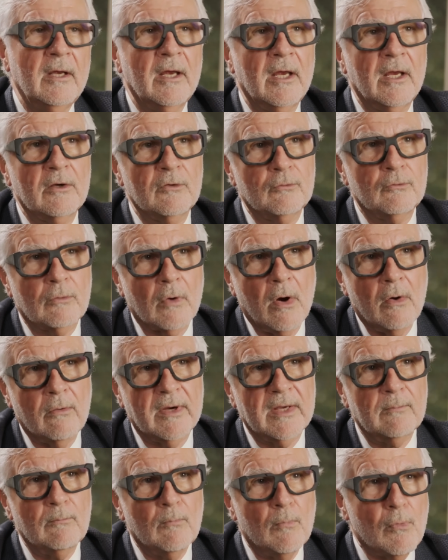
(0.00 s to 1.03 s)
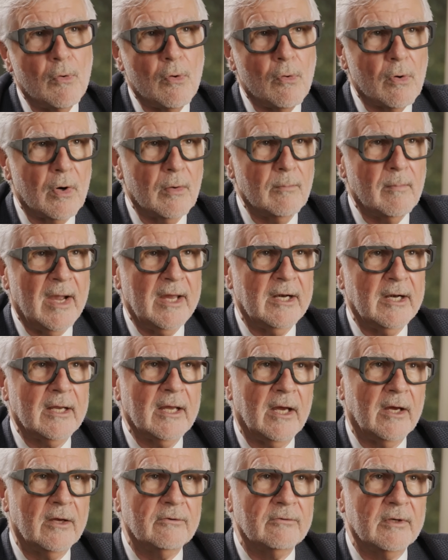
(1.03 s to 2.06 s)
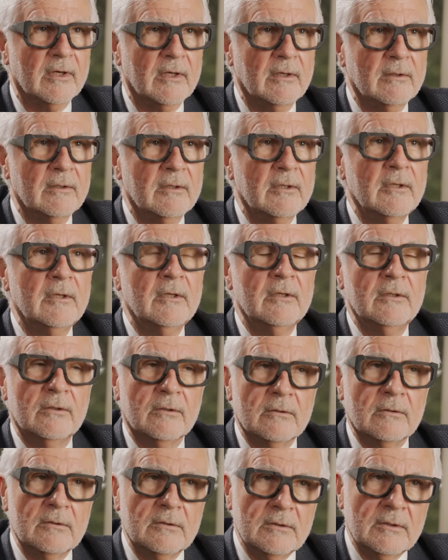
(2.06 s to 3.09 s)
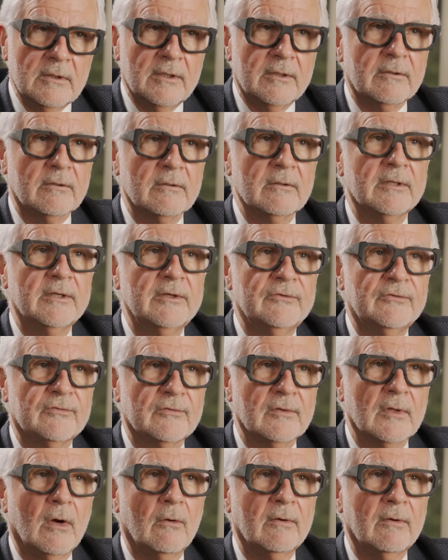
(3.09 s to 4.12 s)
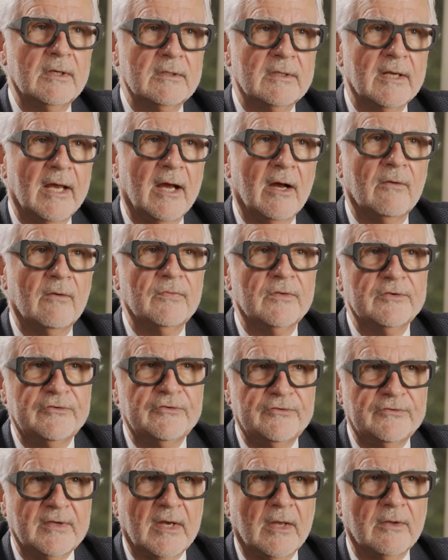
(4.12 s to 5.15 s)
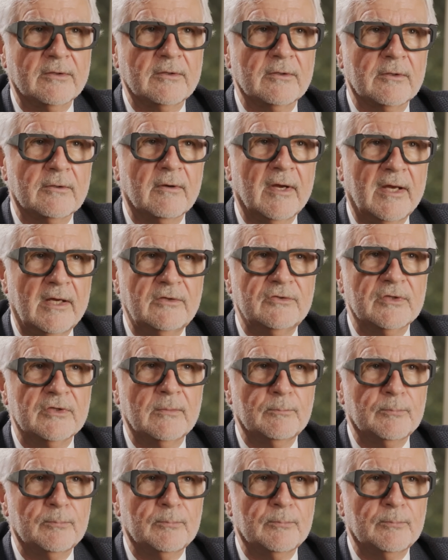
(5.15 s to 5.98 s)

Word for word: and growing more mitochondria, you're literally slowing down the cellular aging